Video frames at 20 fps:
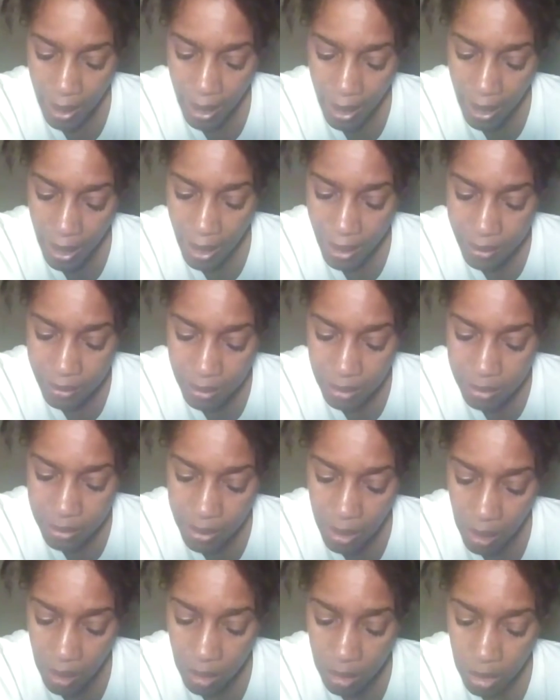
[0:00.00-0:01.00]
And the
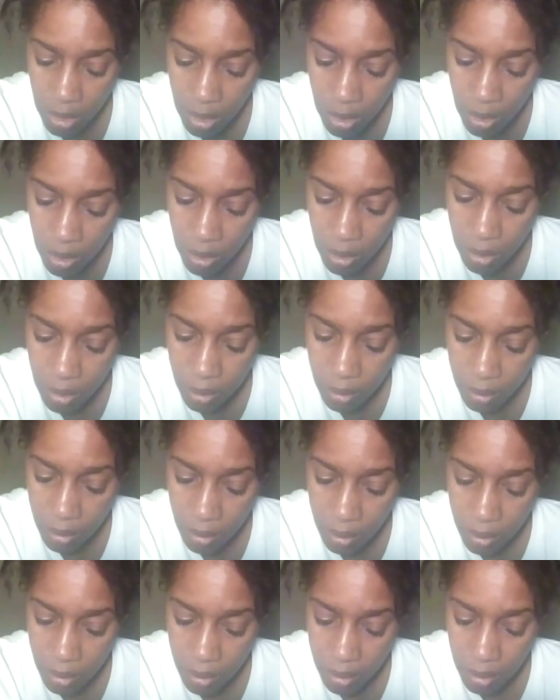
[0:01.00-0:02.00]
younger,
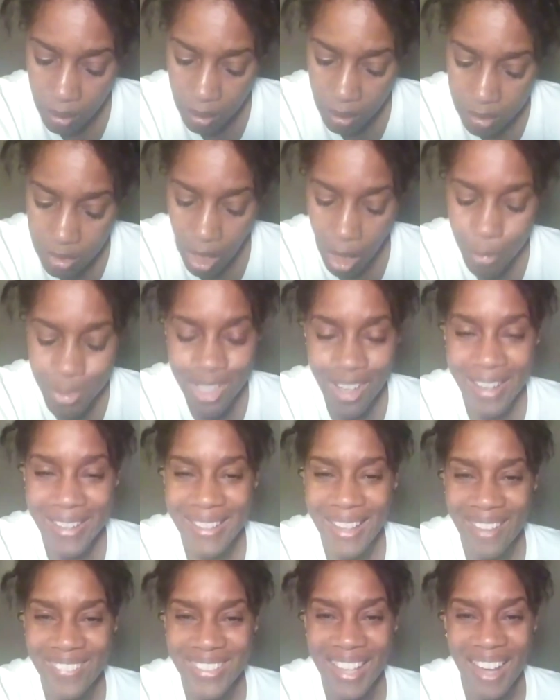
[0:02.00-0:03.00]
no, I'm sorry,
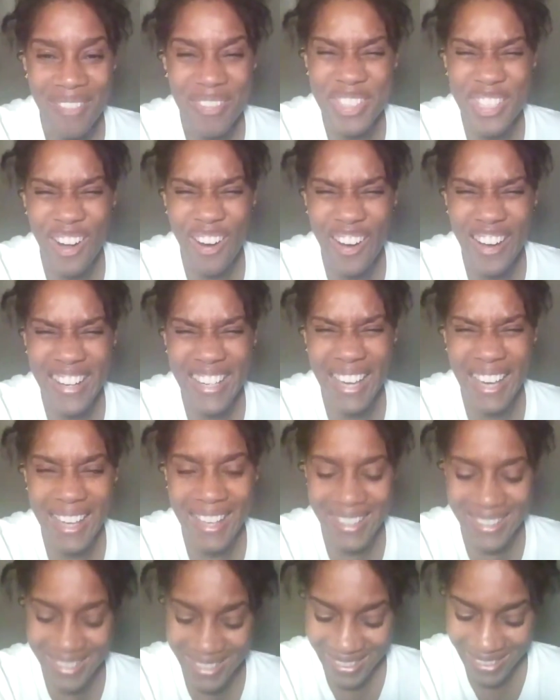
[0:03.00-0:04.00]
11. I'm sorry,
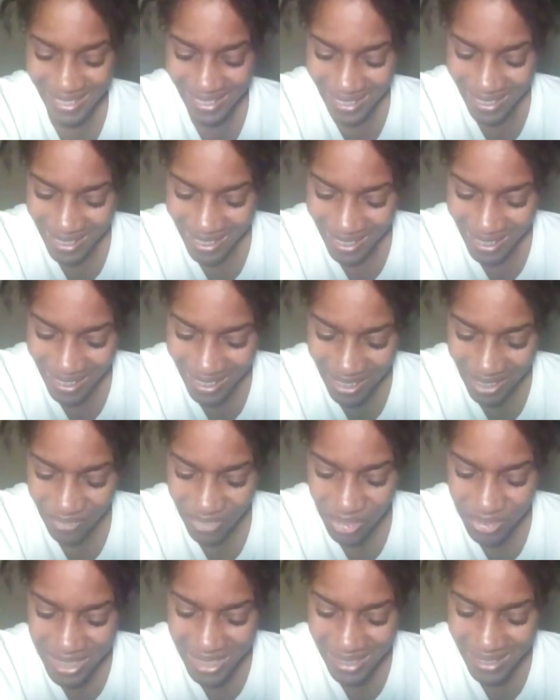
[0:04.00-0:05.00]
guys.
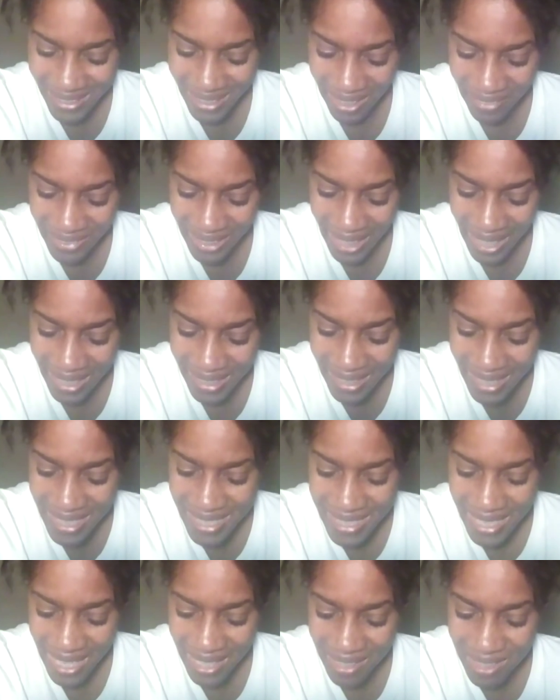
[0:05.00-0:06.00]
15:11. And he
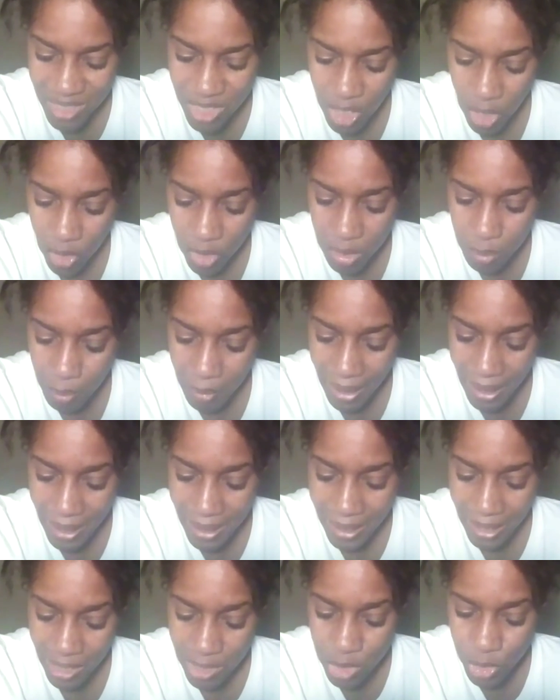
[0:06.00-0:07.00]
said, a certain man
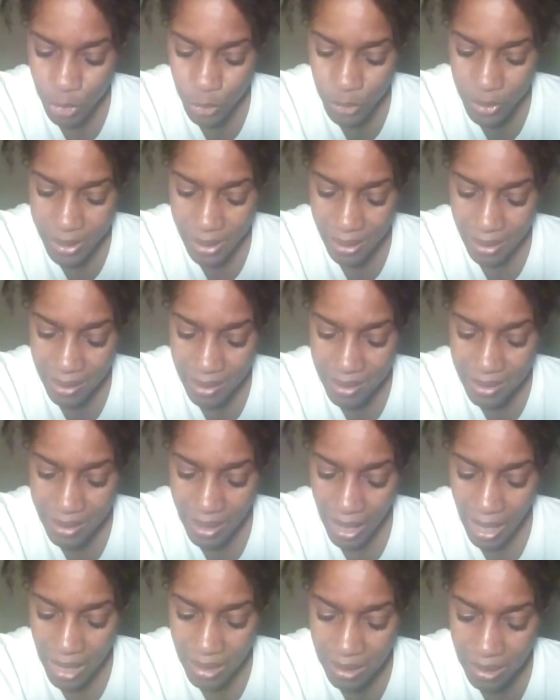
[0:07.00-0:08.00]
had two sons,
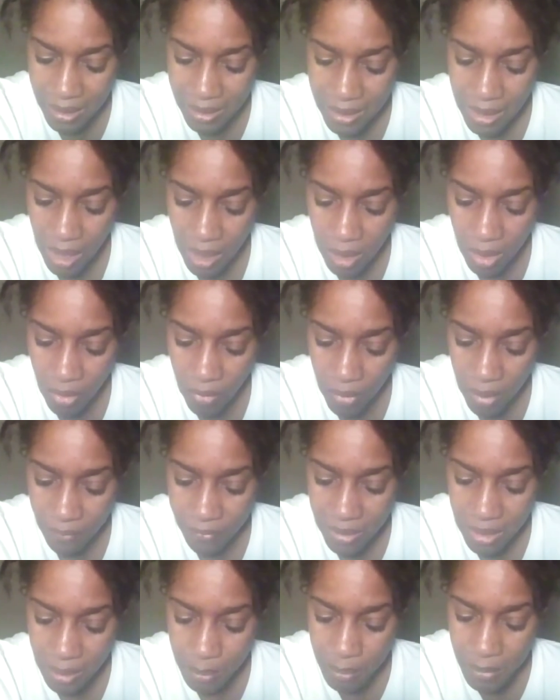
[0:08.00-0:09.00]
and the younger of
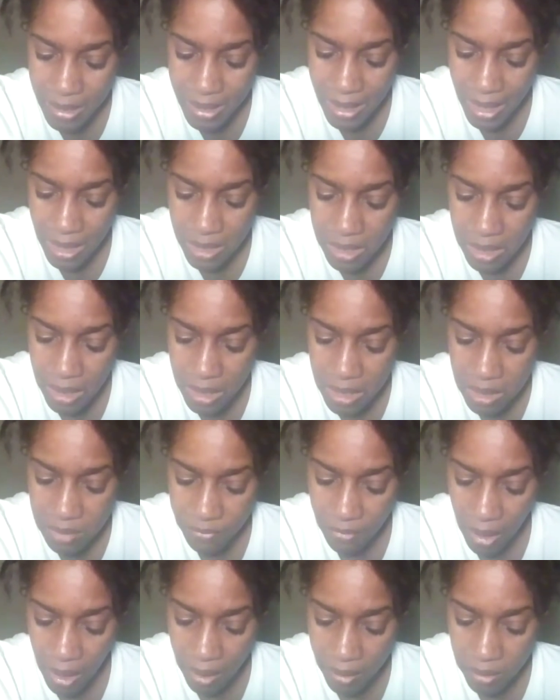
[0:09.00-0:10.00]
them said to his
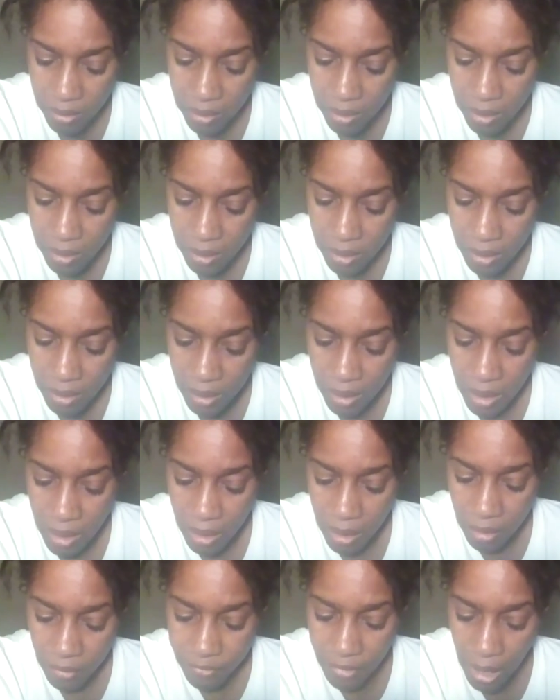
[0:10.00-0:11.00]
father,
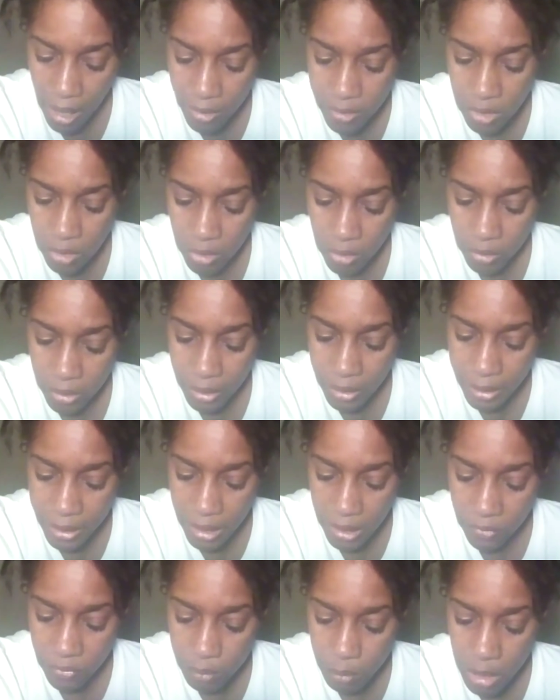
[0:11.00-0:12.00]
Father,
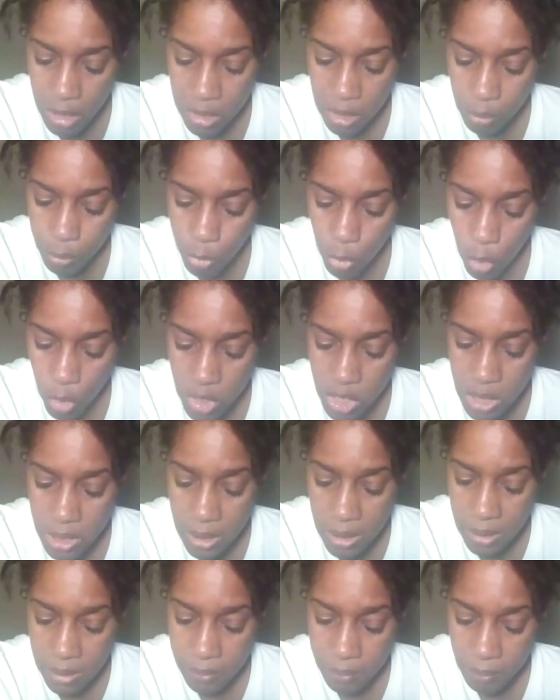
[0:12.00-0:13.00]
give me the
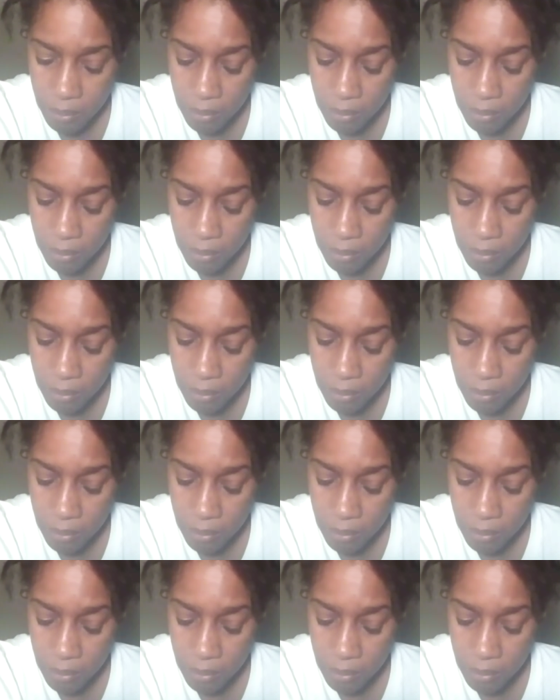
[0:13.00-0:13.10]
portion